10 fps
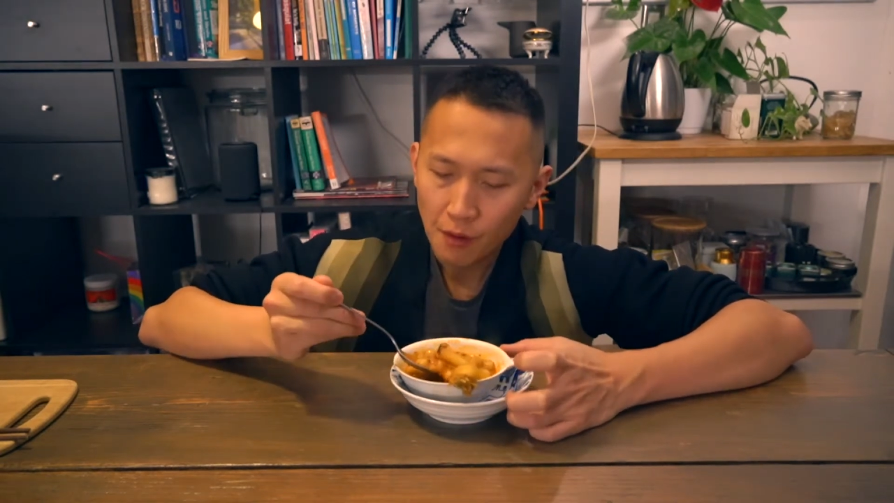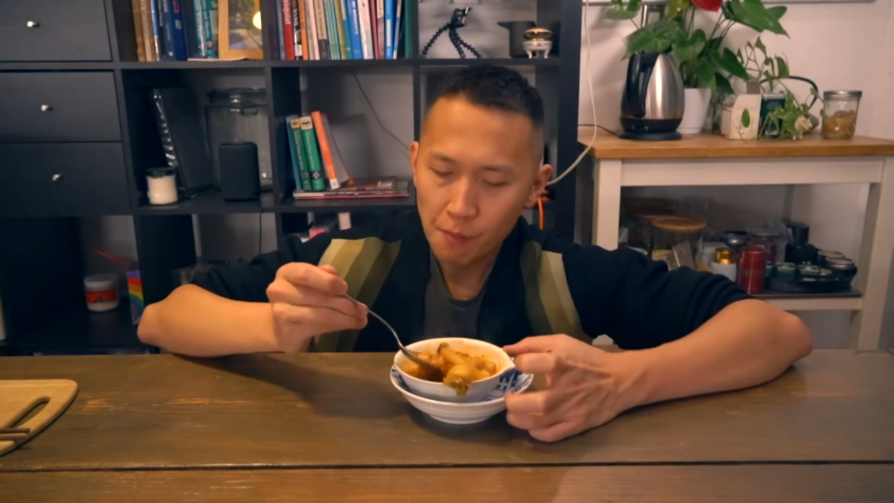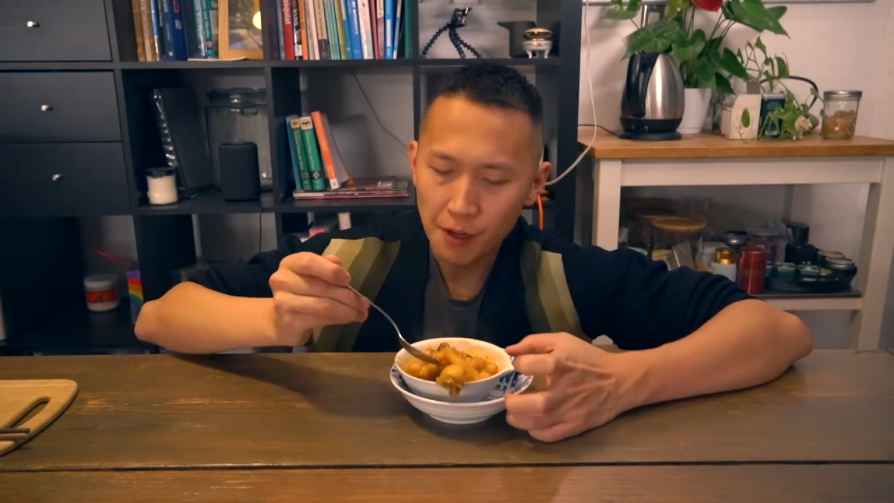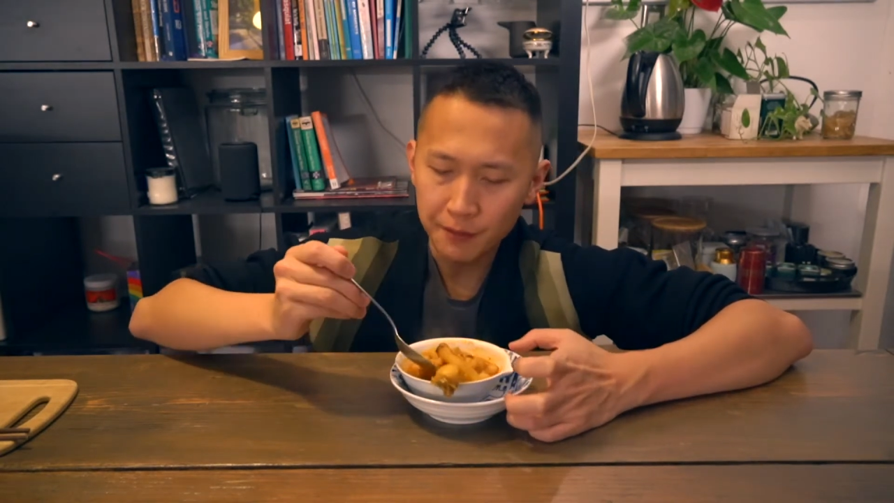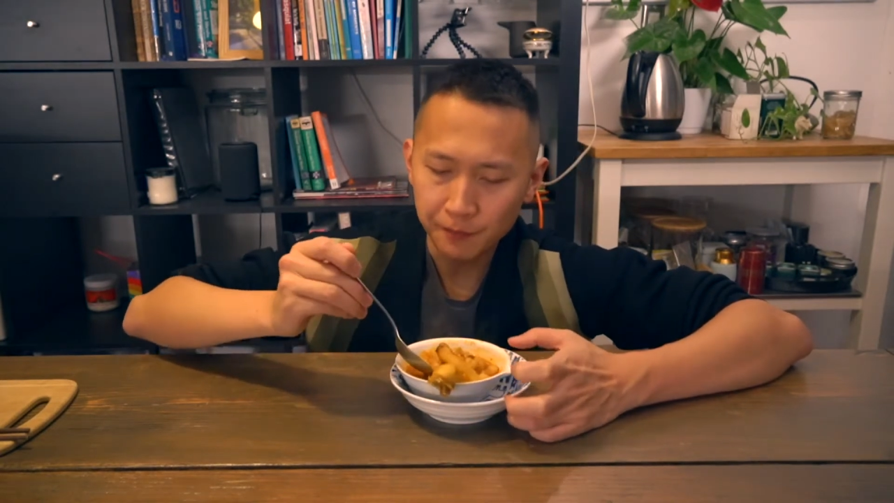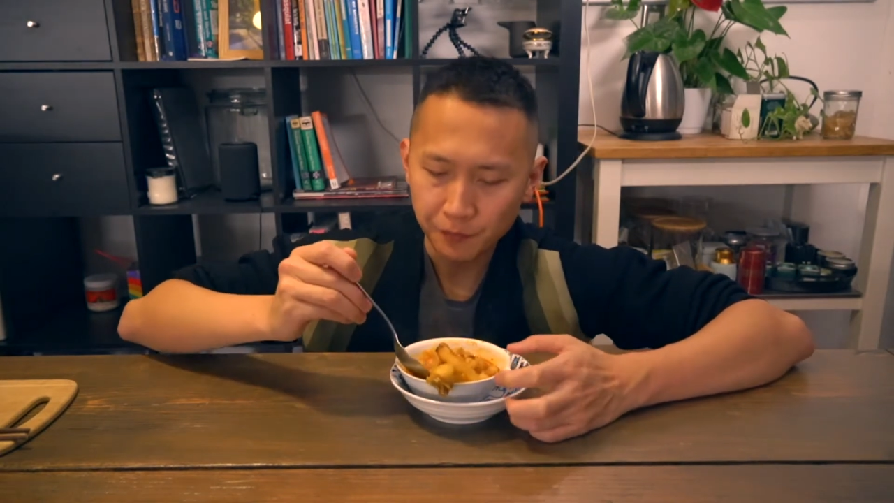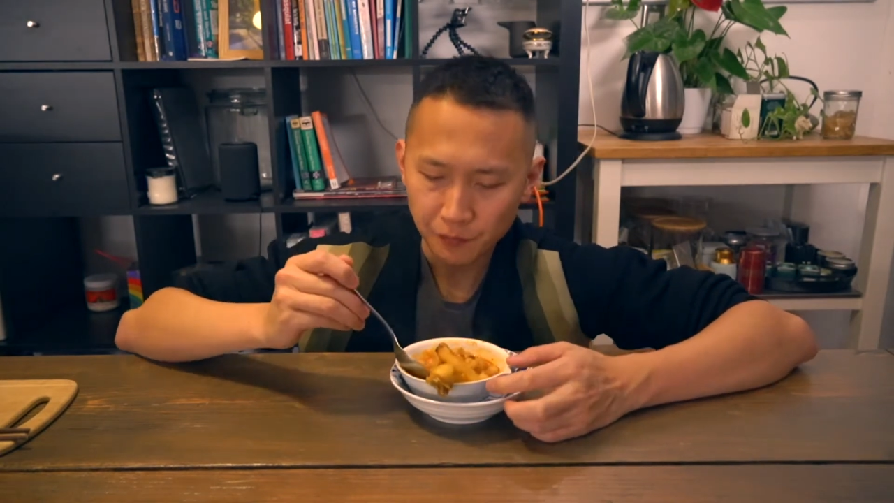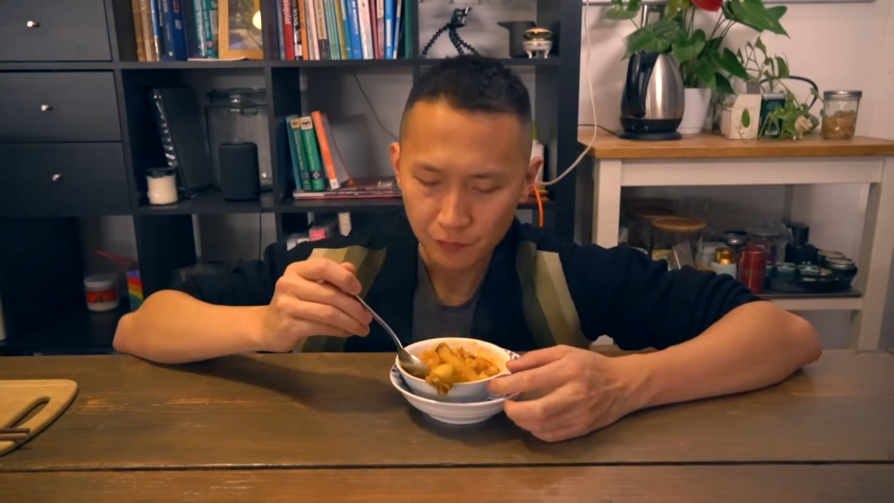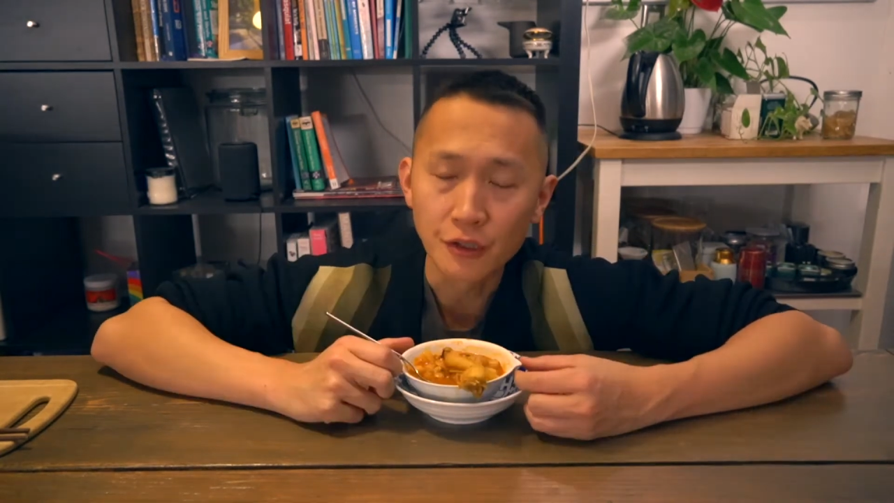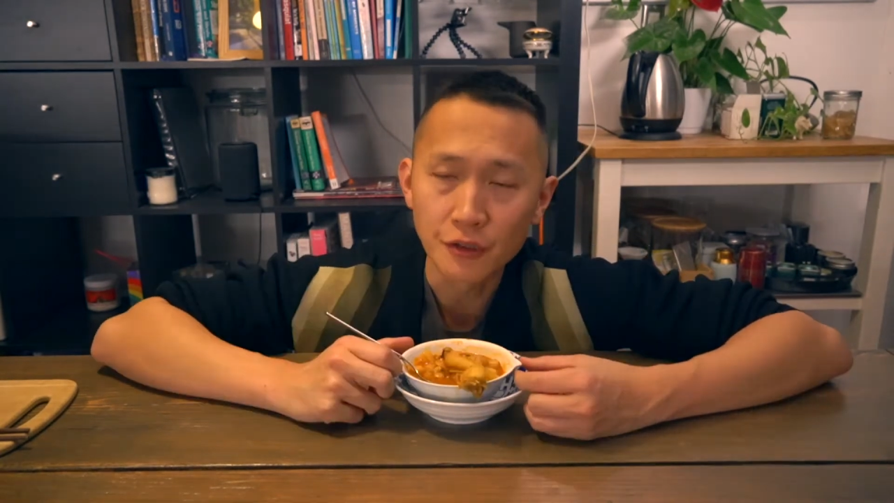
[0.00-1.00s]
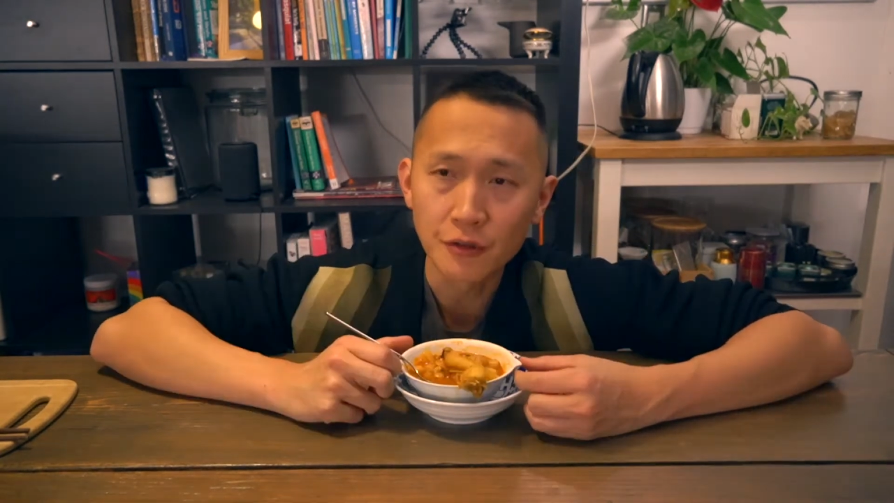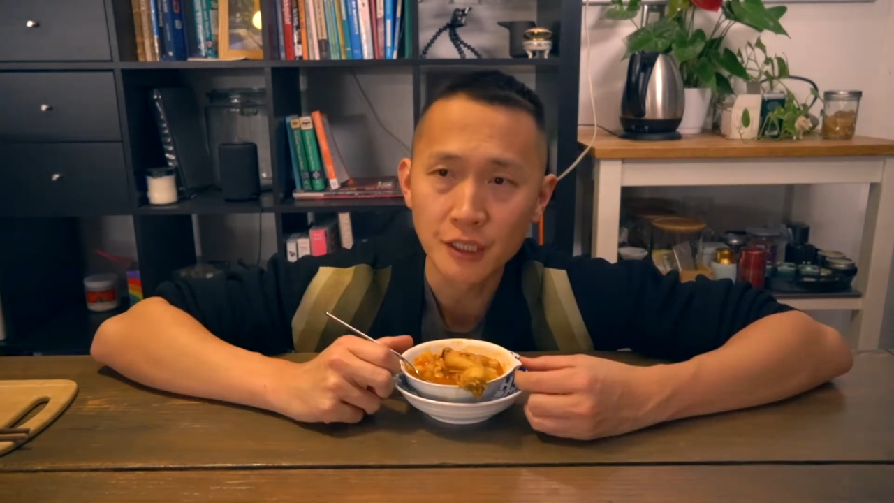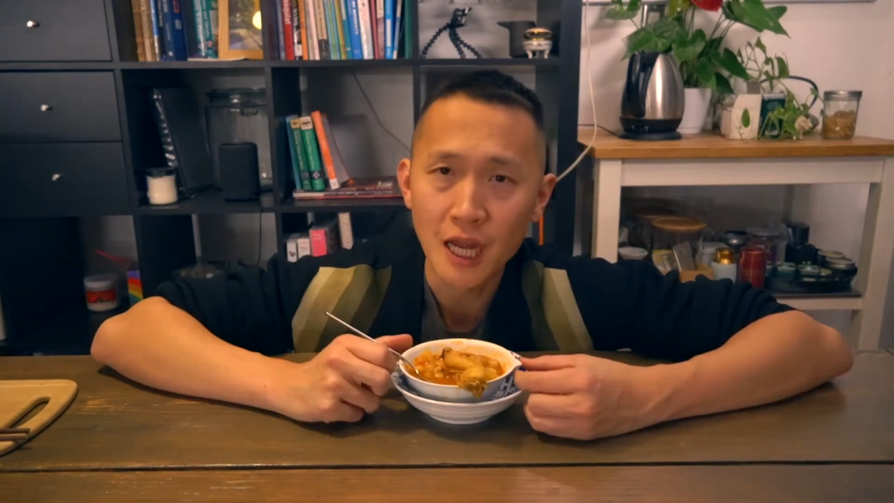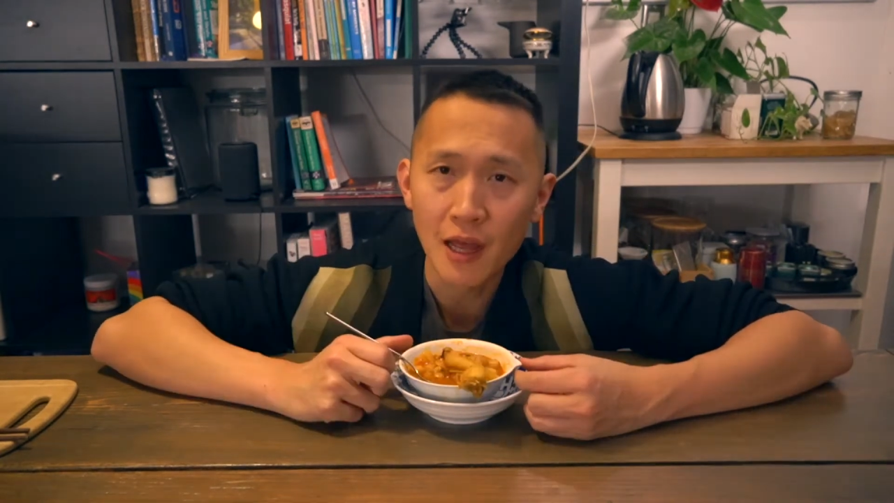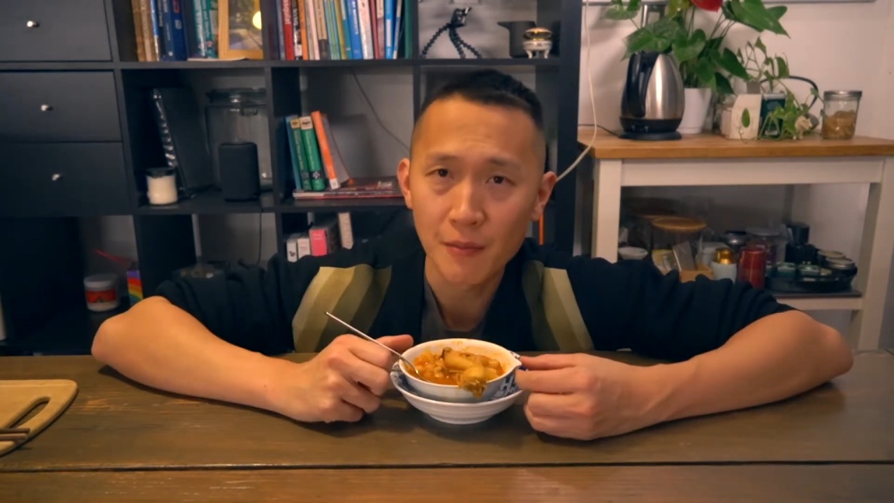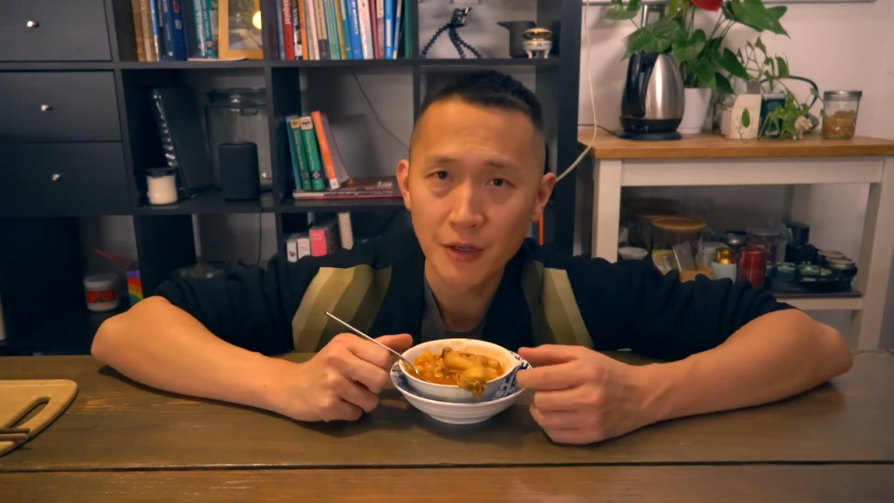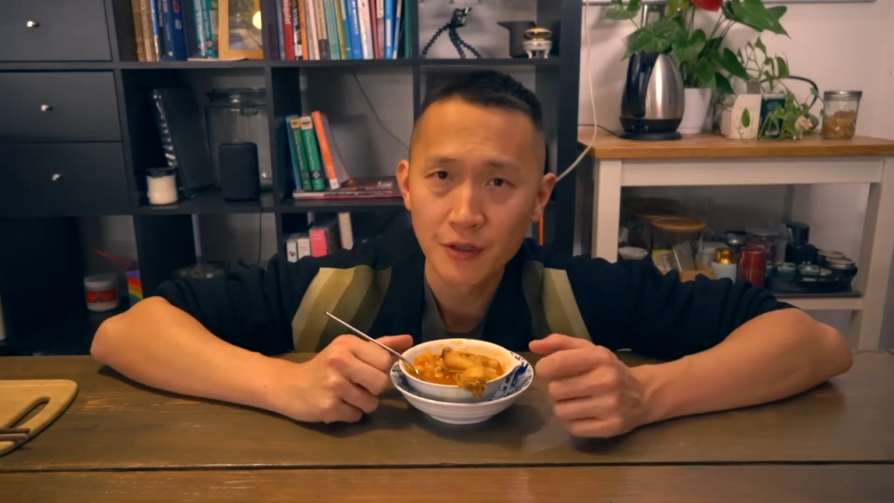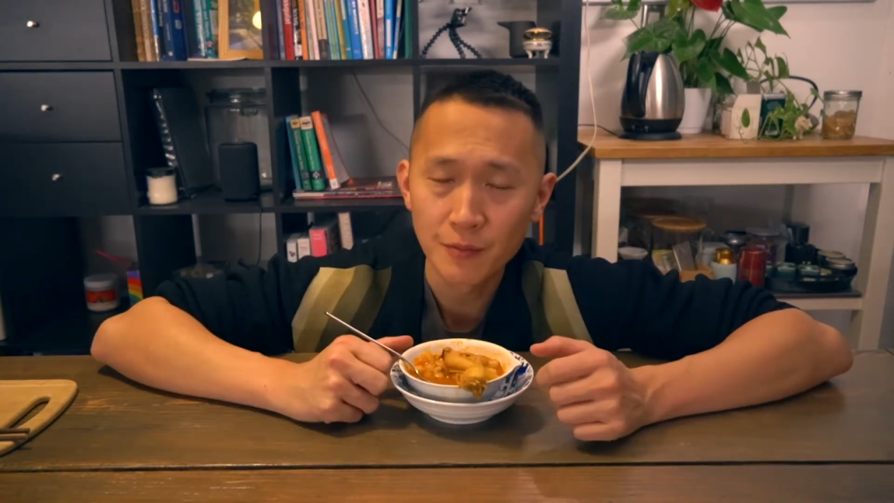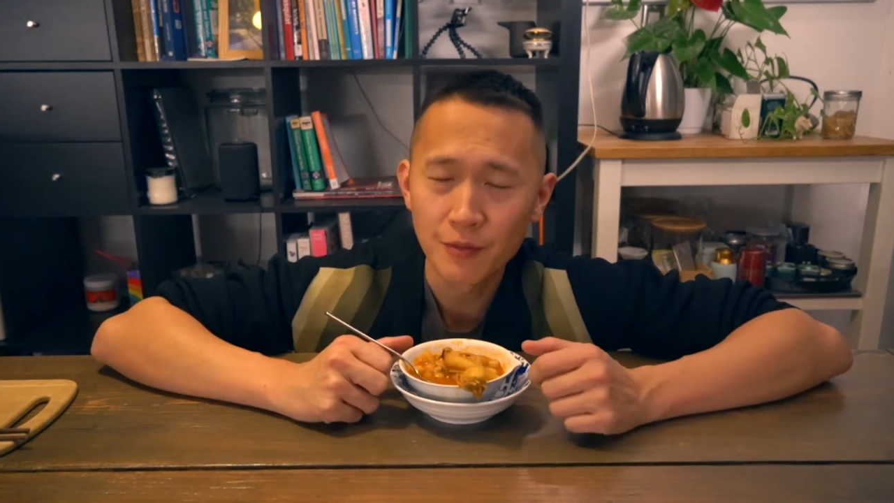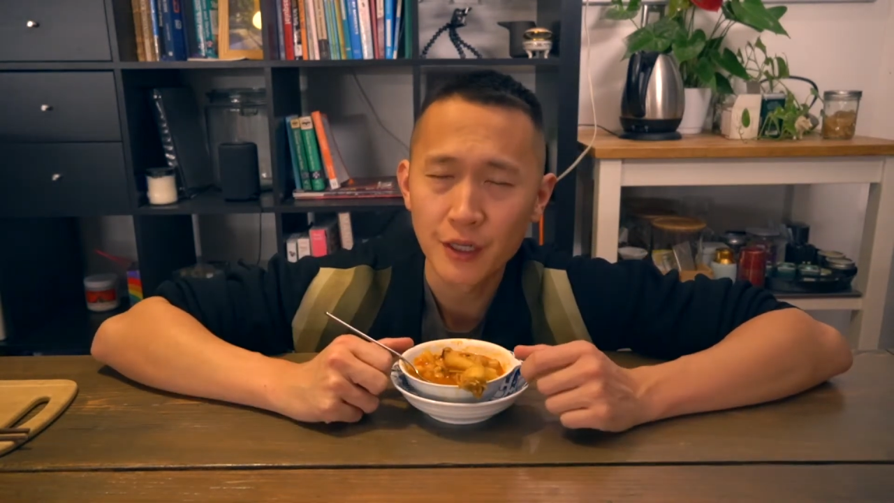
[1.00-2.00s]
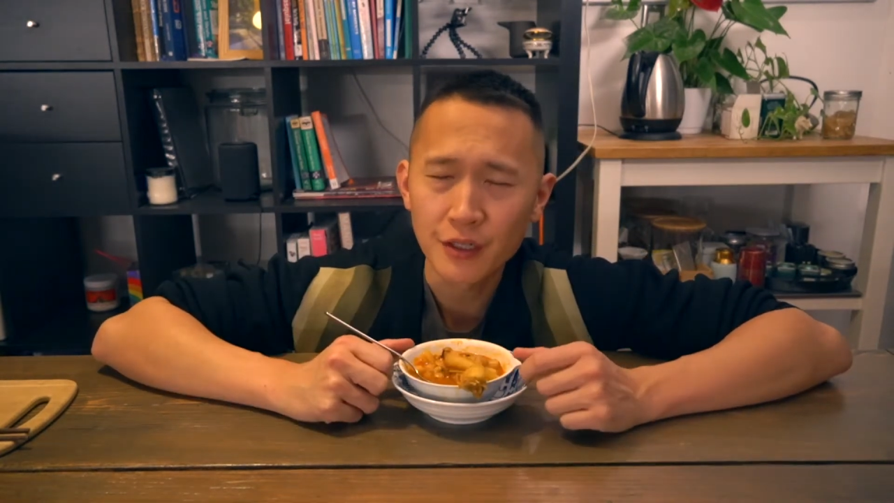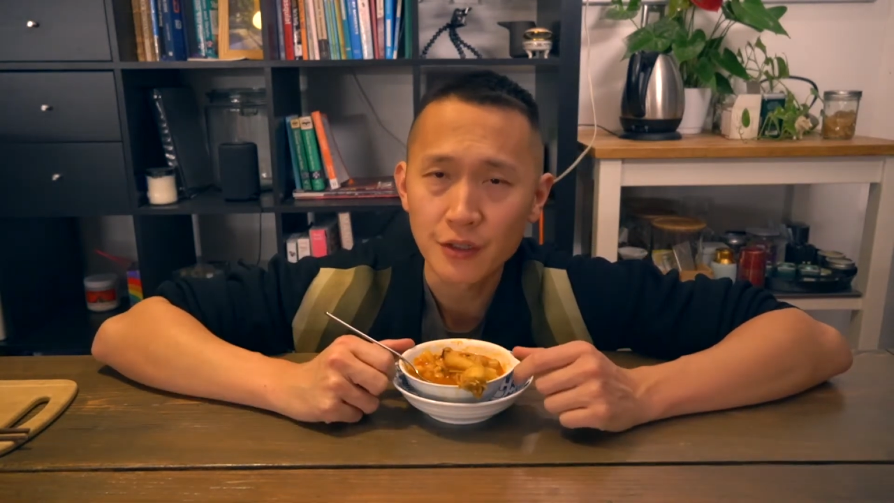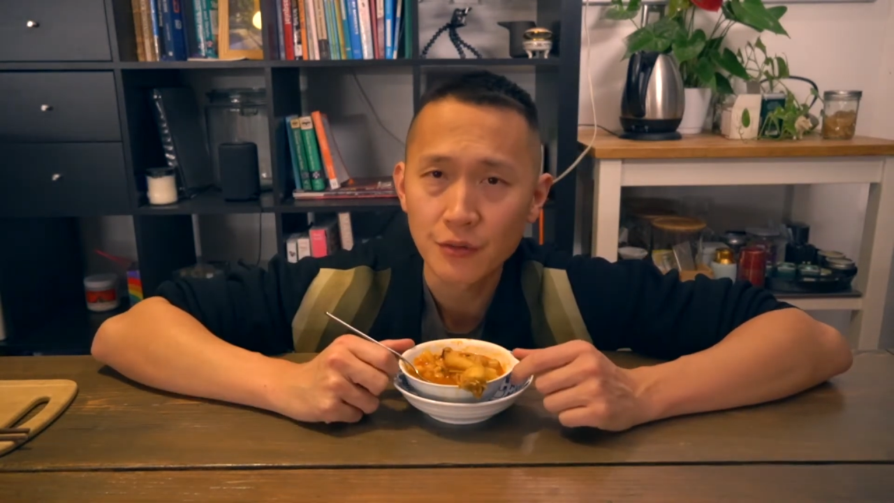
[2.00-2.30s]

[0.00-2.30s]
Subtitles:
but total time under pressure